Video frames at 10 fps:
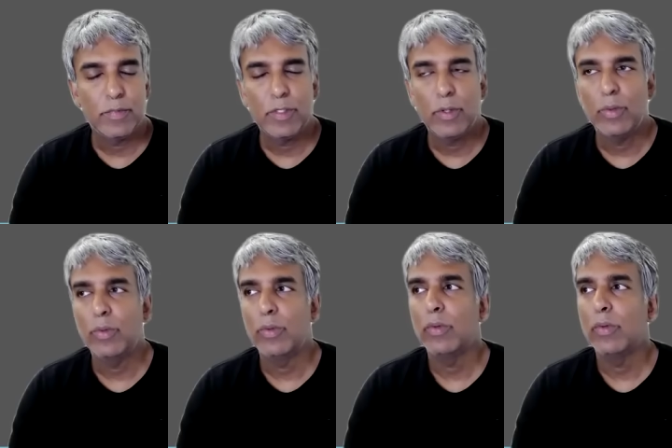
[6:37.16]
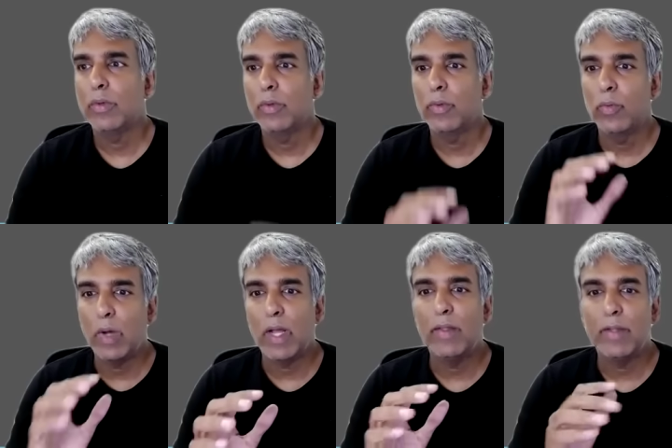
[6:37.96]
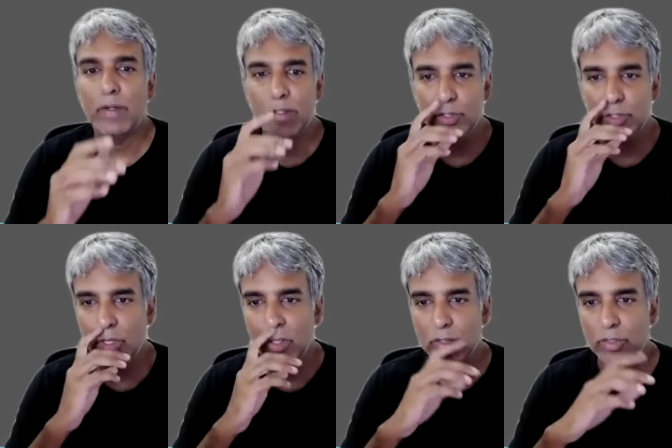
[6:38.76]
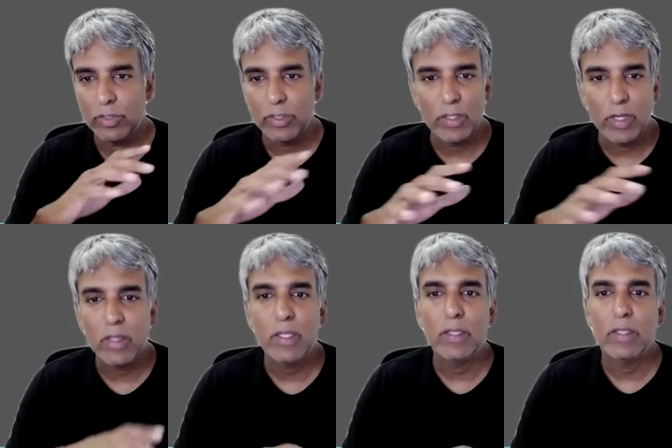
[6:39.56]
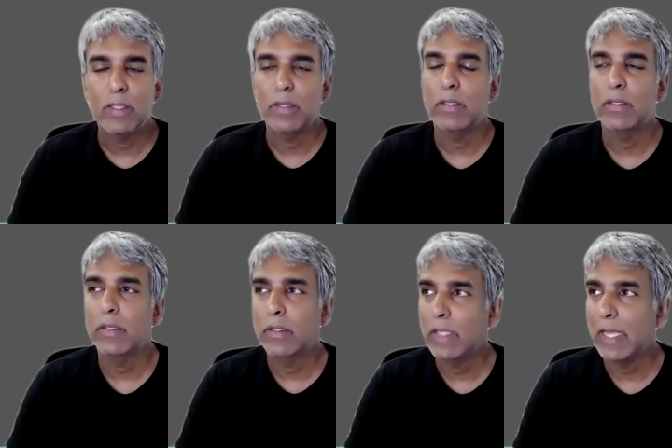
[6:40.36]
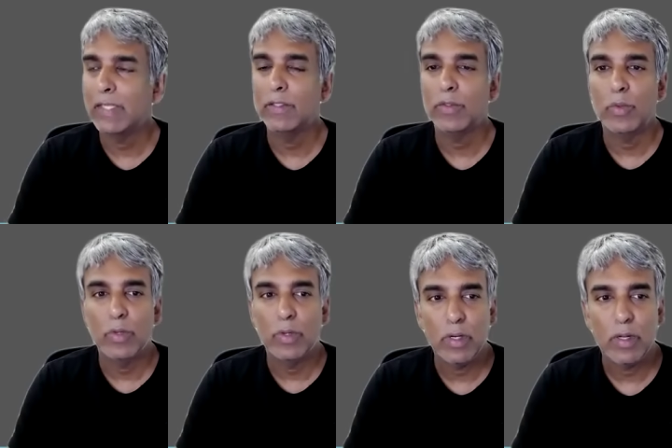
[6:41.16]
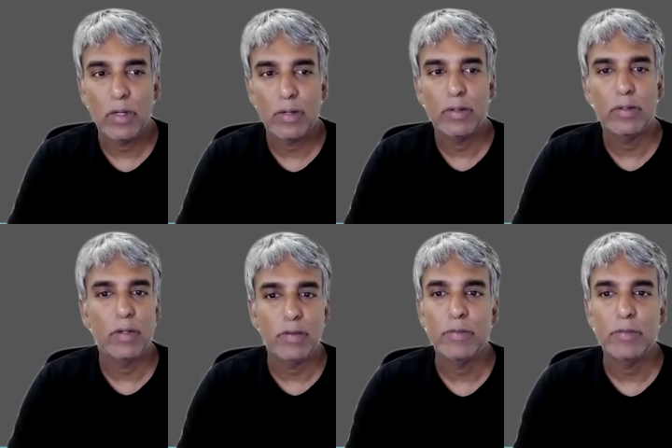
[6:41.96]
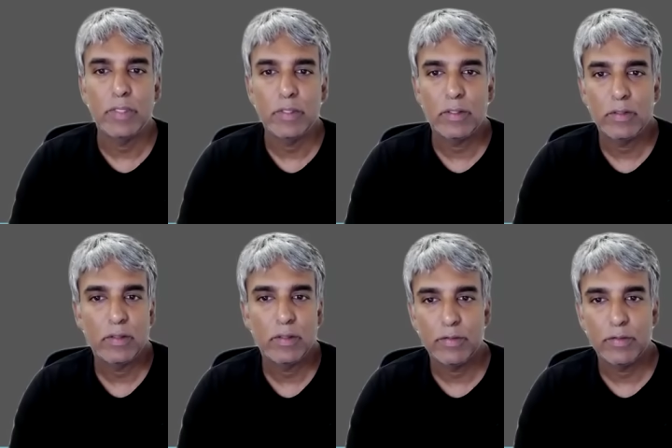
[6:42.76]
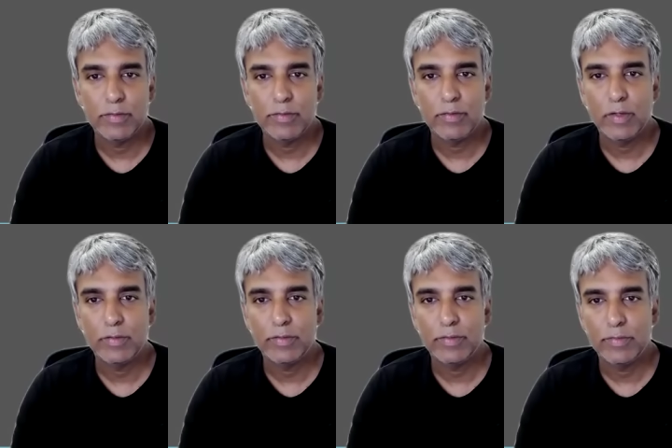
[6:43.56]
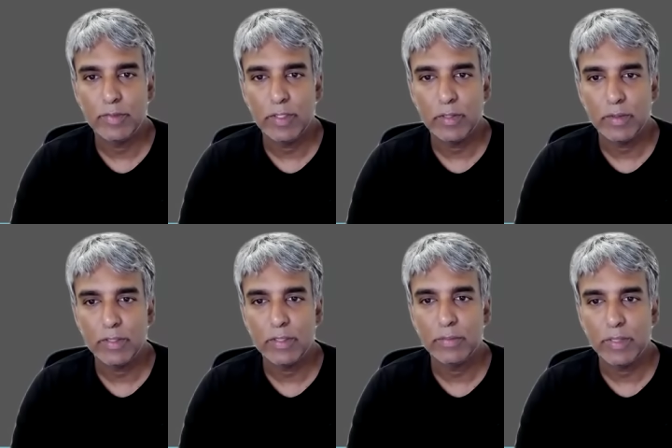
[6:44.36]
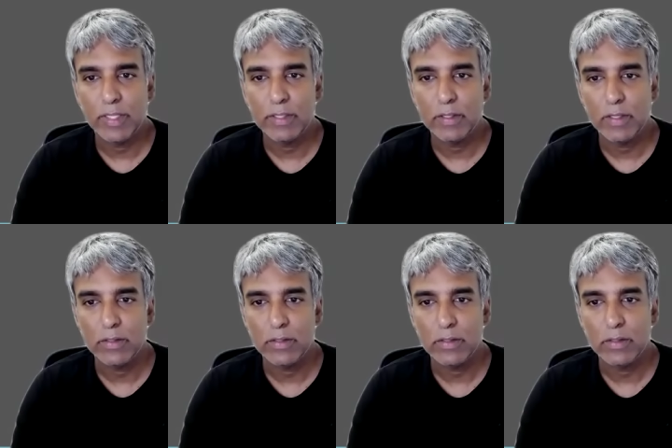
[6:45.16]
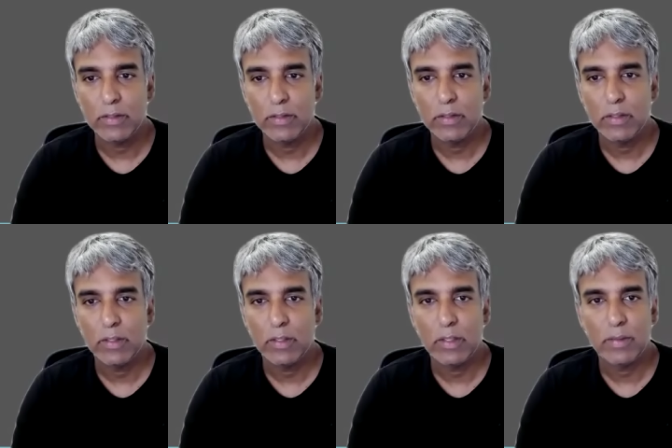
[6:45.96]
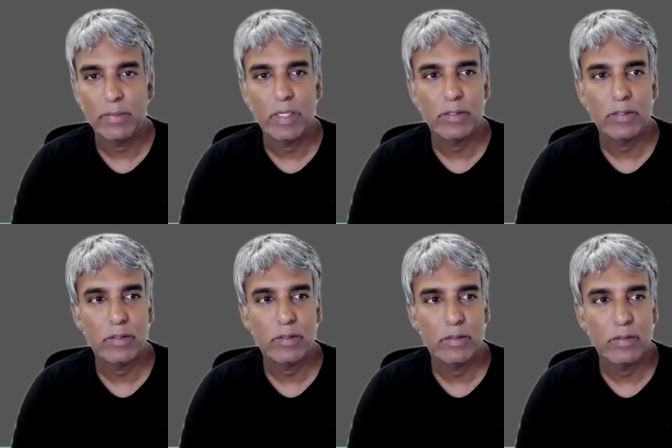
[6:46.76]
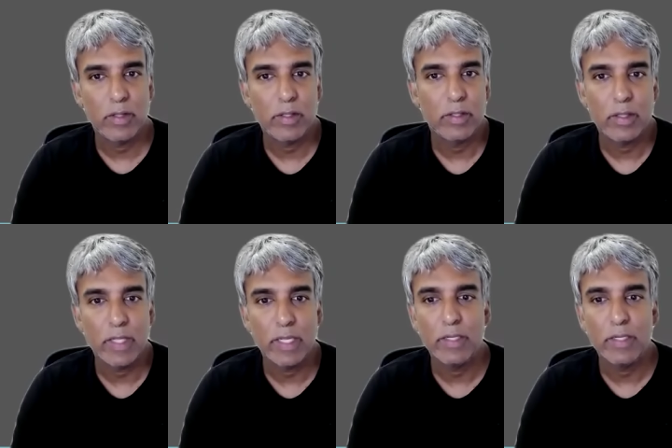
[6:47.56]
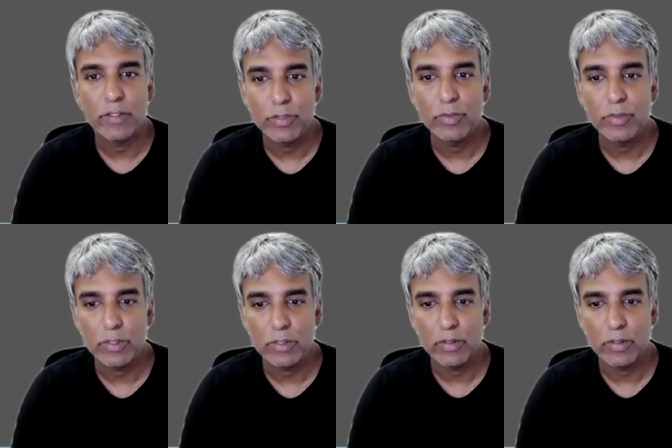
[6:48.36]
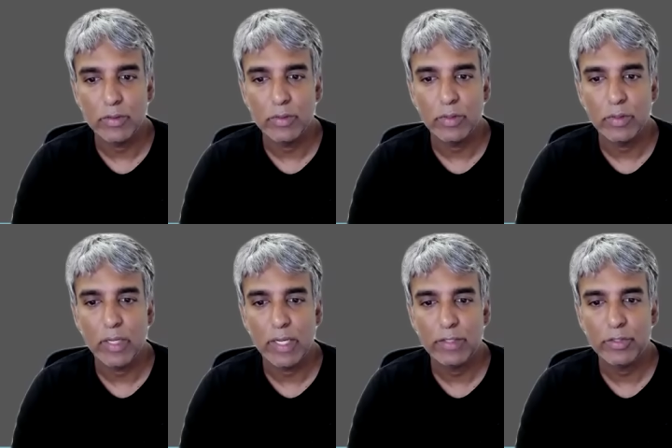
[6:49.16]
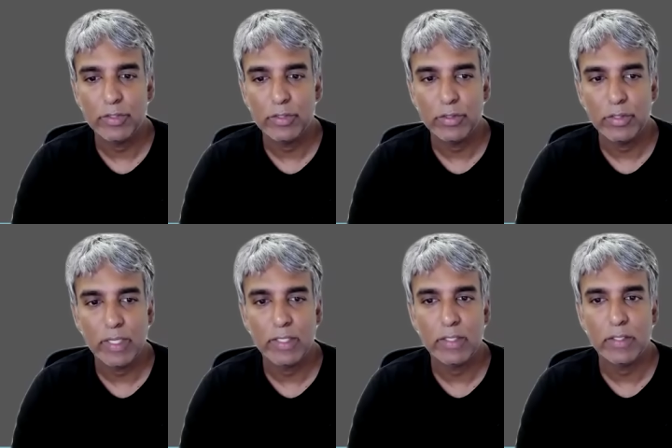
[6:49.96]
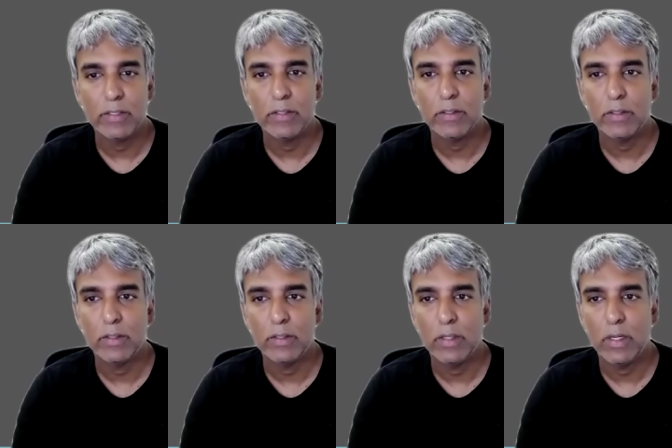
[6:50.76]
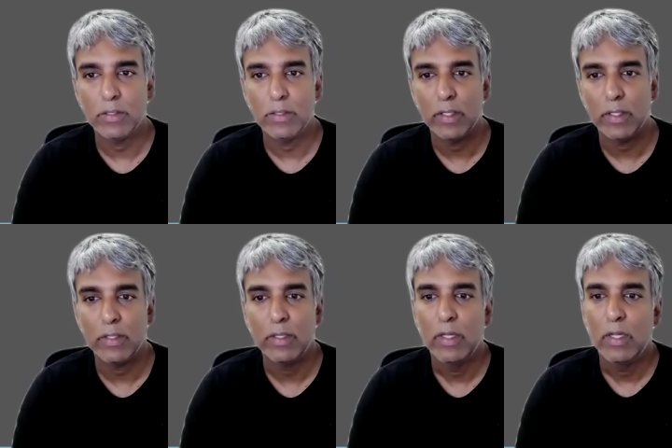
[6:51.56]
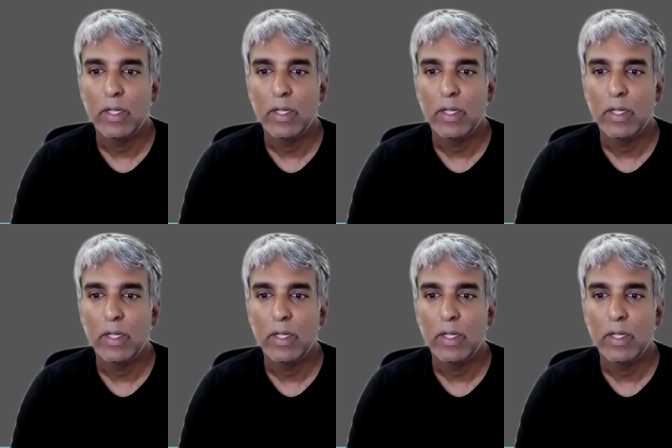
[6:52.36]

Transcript: So while they're in charge, nothing that plans or the government of that's in place in Gaza, Hamas, nothing that they can do to secure aid into Gaza can